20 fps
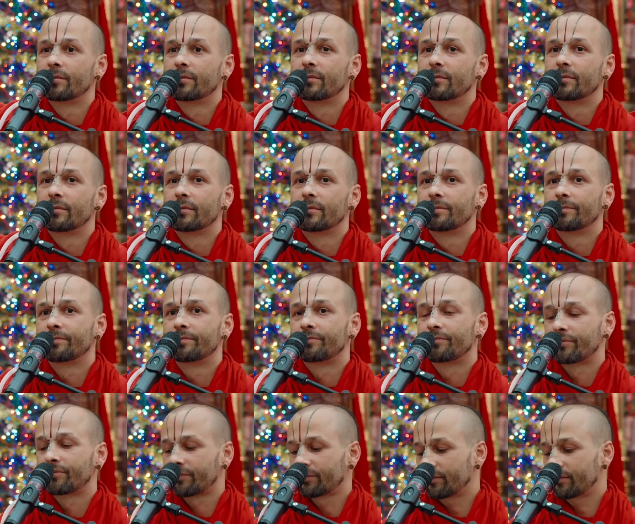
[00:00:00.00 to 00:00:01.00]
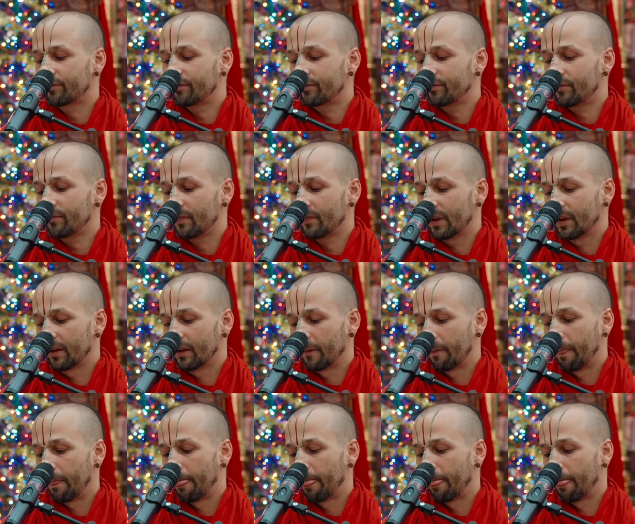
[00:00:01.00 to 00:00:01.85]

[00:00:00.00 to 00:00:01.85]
[no speech]